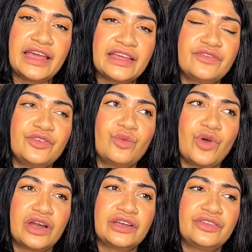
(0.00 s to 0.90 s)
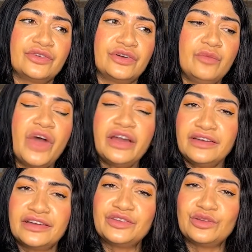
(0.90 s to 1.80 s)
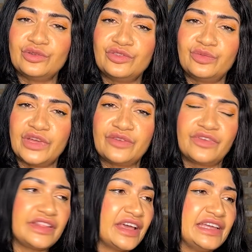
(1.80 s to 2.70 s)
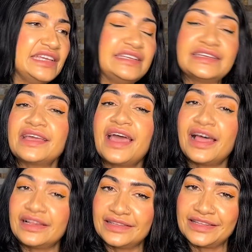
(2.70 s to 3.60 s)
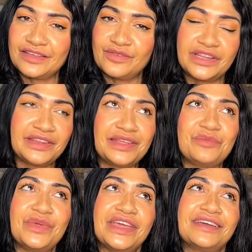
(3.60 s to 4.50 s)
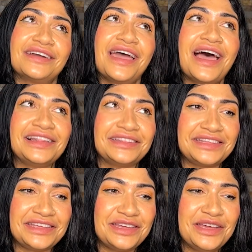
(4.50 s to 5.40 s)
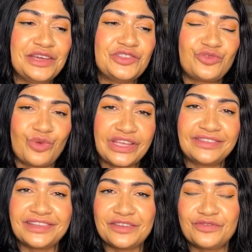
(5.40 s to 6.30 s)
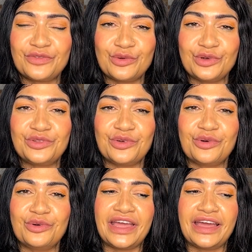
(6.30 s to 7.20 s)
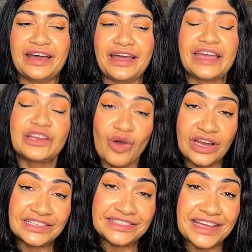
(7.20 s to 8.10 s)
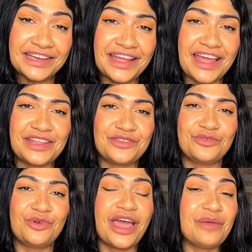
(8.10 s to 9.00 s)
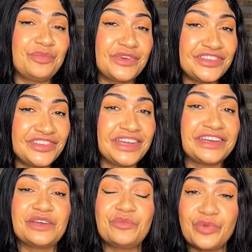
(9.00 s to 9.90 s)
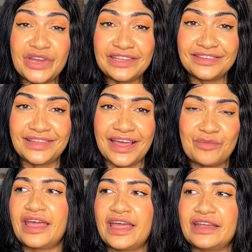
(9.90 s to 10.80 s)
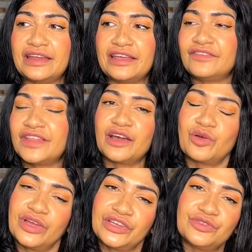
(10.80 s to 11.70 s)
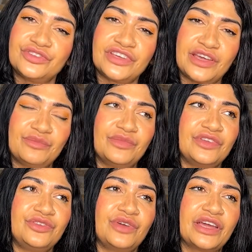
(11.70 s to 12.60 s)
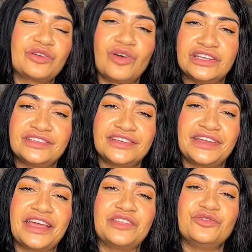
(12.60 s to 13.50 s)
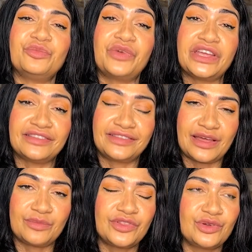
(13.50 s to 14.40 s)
Like if you want your partner to lose weight, when they are eating healthy, when they make healthy choice in food, you acknowledge it and you appreciate and praise them. And if they are going to gym, you acknowledge it and you praise them.